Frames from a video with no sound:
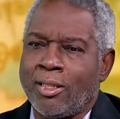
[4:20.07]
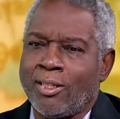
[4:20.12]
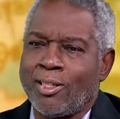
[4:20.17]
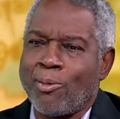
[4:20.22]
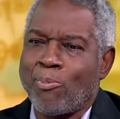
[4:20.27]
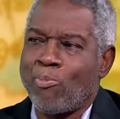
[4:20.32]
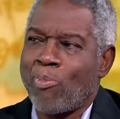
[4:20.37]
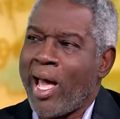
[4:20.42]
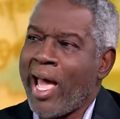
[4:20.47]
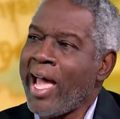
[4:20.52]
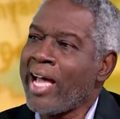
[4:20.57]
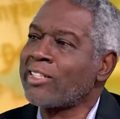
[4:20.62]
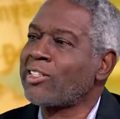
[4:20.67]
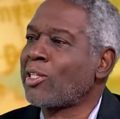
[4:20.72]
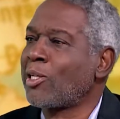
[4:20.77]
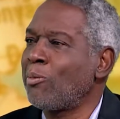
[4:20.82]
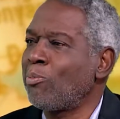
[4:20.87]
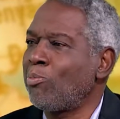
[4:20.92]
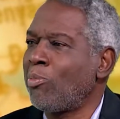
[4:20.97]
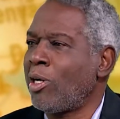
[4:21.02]
the
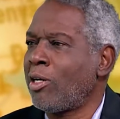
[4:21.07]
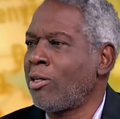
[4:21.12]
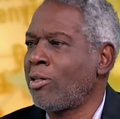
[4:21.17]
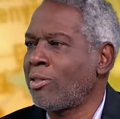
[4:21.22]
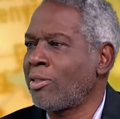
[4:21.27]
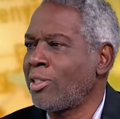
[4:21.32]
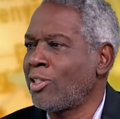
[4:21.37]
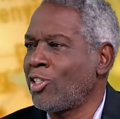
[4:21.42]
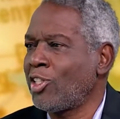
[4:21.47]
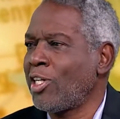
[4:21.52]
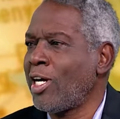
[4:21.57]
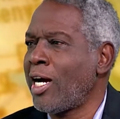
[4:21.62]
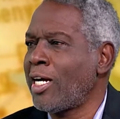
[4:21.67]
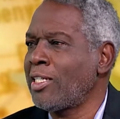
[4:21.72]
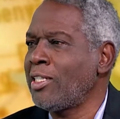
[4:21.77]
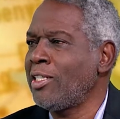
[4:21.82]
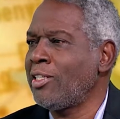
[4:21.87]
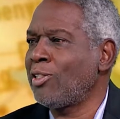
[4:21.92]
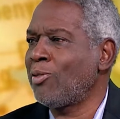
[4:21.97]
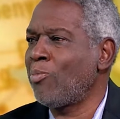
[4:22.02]
basketball, the
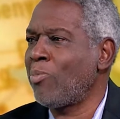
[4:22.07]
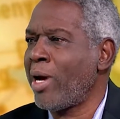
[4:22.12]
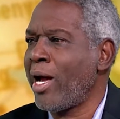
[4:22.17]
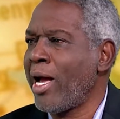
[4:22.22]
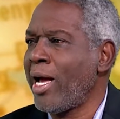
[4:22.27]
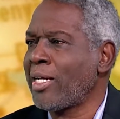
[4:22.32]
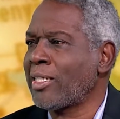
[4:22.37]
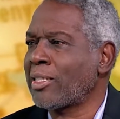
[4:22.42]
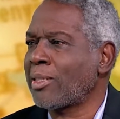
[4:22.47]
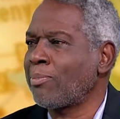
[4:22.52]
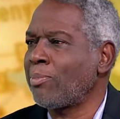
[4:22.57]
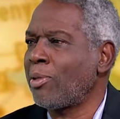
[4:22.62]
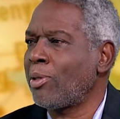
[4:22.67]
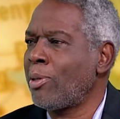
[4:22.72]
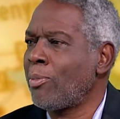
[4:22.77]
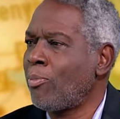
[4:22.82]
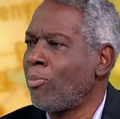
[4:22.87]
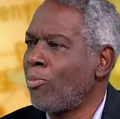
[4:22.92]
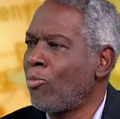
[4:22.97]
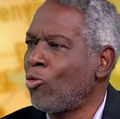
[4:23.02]
Chinese
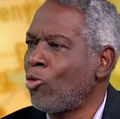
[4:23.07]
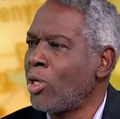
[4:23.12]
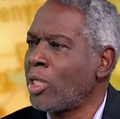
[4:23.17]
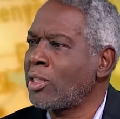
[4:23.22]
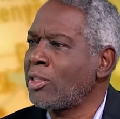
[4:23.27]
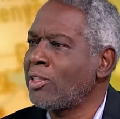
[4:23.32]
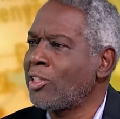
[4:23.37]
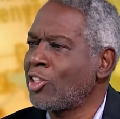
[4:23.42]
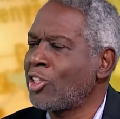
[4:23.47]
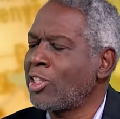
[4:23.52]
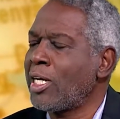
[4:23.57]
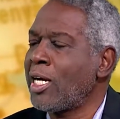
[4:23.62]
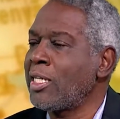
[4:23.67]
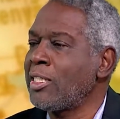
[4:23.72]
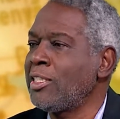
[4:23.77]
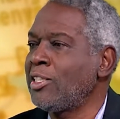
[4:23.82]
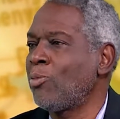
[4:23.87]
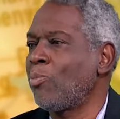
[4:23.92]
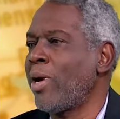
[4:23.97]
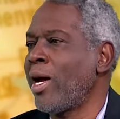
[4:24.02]
basketball, one of the
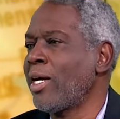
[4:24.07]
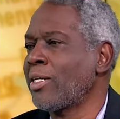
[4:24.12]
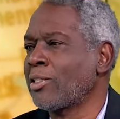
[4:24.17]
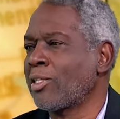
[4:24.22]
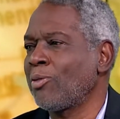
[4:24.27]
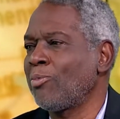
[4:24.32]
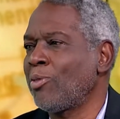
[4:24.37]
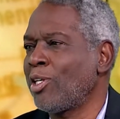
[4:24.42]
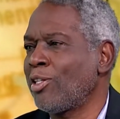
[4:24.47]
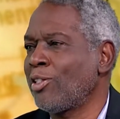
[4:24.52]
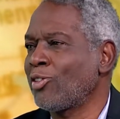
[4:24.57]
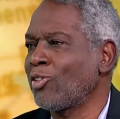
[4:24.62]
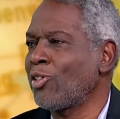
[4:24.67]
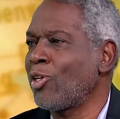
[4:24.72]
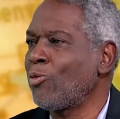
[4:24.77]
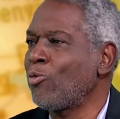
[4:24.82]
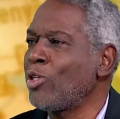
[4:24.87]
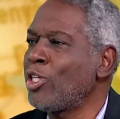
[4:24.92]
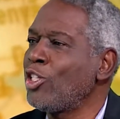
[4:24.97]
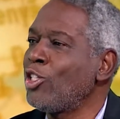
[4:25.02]
Chinese basketballs
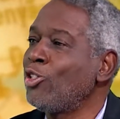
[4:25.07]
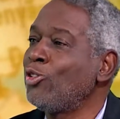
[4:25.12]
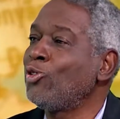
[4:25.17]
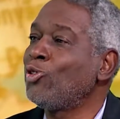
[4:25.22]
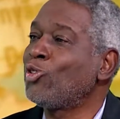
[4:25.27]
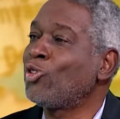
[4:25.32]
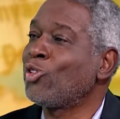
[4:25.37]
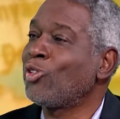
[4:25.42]
that we use.